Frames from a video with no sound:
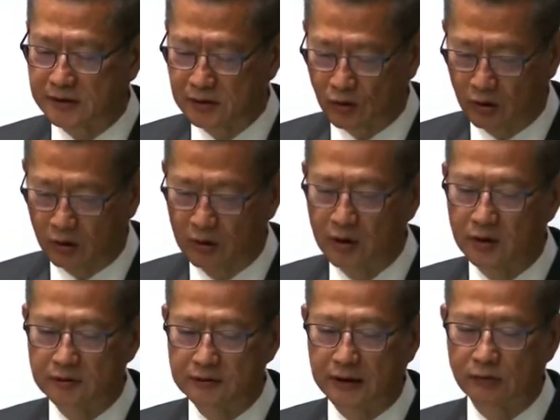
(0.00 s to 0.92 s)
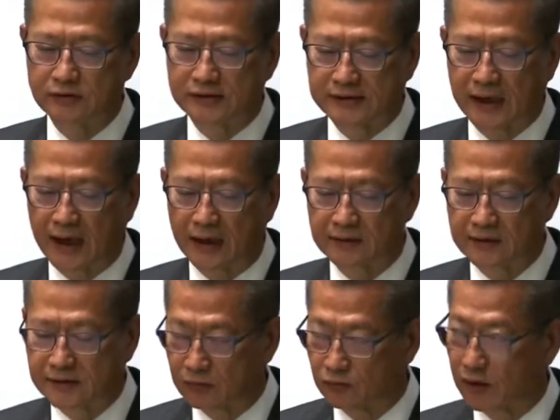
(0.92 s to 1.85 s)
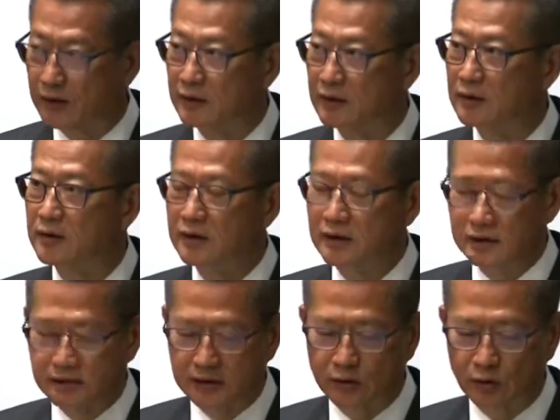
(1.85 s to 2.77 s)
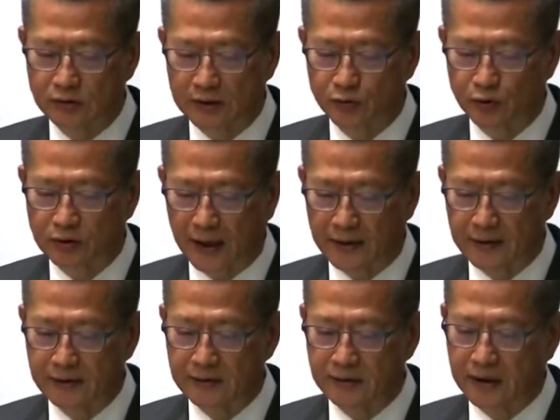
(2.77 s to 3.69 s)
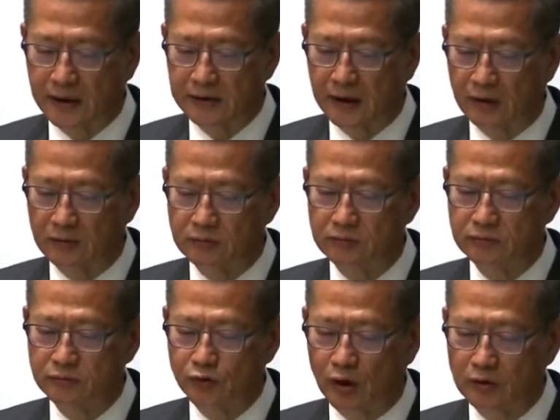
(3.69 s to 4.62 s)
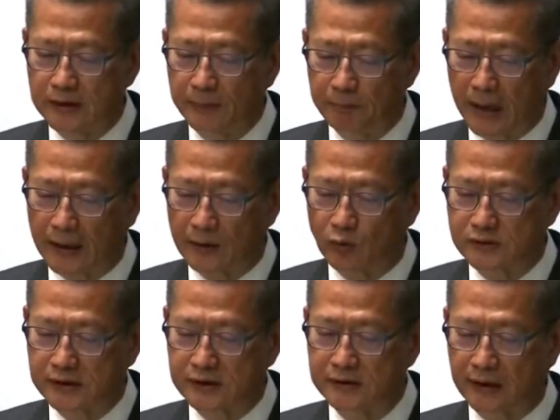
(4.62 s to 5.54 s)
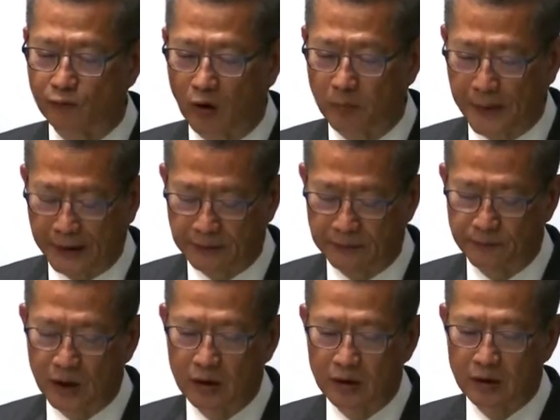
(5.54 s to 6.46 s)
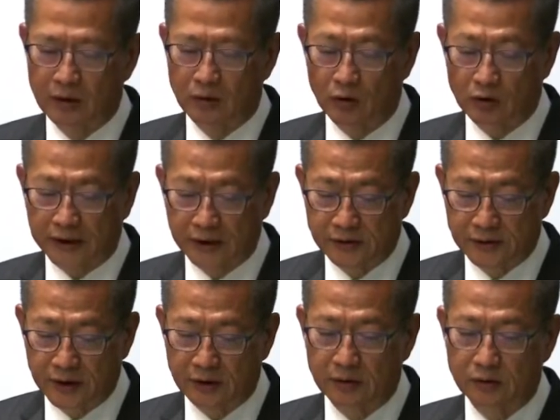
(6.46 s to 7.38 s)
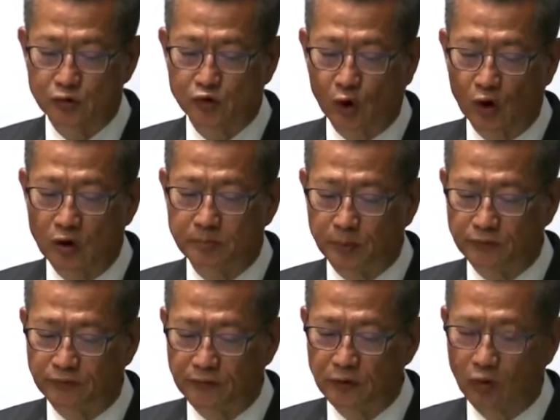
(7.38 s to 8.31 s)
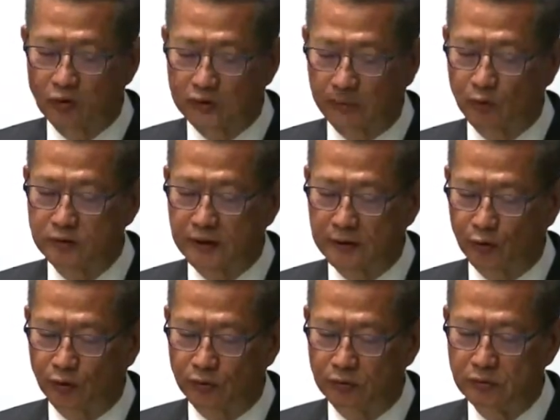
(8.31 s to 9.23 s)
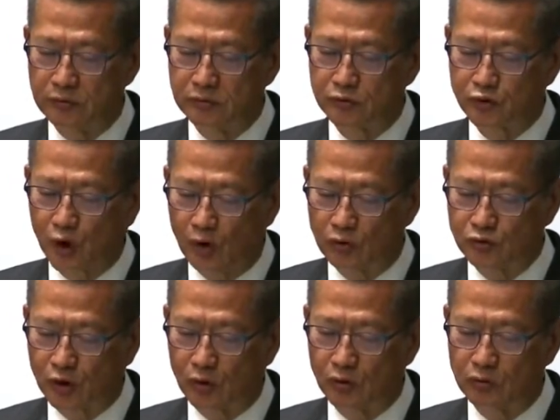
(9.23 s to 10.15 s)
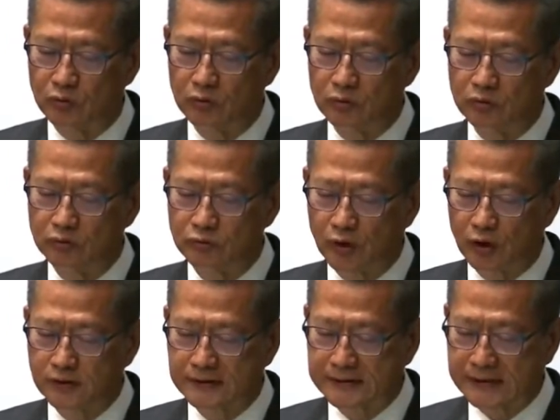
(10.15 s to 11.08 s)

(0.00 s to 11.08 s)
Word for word: learning. Meanwhile, we will ensure effective supervision over the quality of courses and teaching. The government will consult the sector to implement the measure upon commencement of the new school term in September.